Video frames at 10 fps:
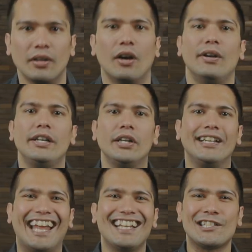
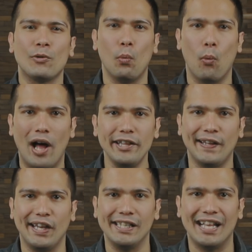Alright? Test one
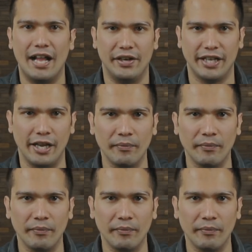thing at a time.